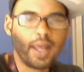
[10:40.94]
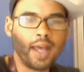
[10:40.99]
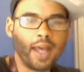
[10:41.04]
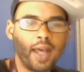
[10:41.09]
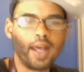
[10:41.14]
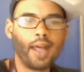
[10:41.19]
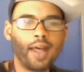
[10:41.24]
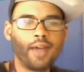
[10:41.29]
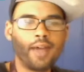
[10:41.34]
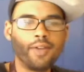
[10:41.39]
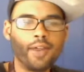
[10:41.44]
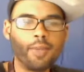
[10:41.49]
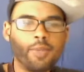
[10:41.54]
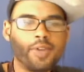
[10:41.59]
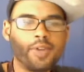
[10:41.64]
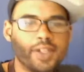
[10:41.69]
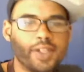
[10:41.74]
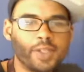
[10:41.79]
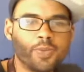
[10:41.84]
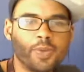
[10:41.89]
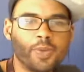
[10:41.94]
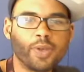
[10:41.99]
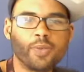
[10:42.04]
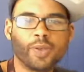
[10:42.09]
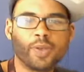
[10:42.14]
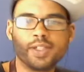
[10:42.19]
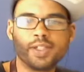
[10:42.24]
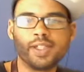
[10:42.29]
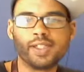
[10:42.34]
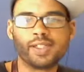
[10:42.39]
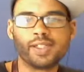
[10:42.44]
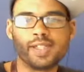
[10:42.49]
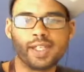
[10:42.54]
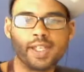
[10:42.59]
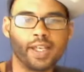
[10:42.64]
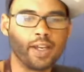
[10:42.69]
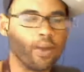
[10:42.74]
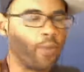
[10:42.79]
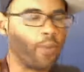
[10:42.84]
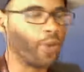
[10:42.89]
I mean, let's be realistic
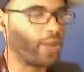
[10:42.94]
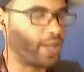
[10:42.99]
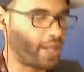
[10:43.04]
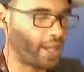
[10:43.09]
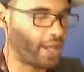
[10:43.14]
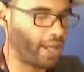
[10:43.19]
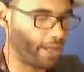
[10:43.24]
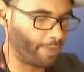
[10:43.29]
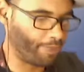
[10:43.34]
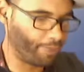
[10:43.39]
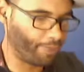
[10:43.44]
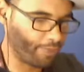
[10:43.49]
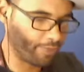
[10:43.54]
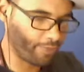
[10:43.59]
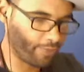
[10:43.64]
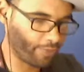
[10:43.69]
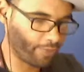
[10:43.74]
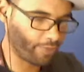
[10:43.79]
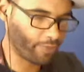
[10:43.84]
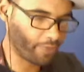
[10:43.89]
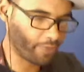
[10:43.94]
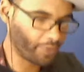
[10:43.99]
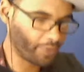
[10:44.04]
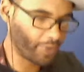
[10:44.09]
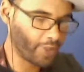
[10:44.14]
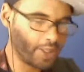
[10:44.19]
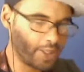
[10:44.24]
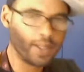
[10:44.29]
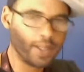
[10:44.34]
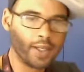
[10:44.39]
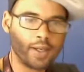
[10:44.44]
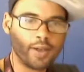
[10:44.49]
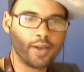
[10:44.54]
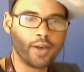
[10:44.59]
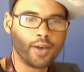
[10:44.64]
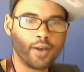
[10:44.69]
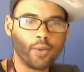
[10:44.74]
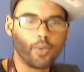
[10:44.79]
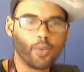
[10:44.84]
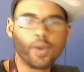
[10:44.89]
here. We can't
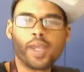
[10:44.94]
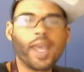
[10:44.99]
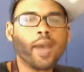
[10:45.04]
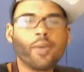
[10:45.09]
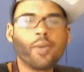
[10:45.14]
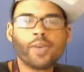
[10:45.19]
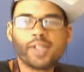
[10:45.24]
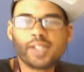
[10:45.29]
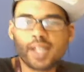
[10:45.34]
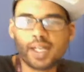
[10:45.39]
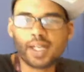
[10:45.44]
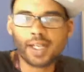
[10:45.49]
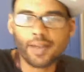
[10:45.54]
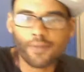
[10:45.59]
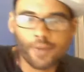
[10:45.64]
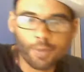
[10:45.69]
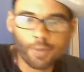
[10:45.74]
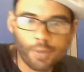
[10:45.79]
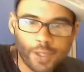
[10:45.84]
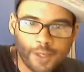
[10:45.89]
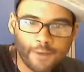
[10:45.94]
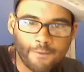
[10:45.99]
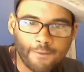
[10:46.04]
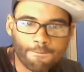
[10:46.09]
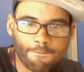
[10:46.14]
re-sign everybody.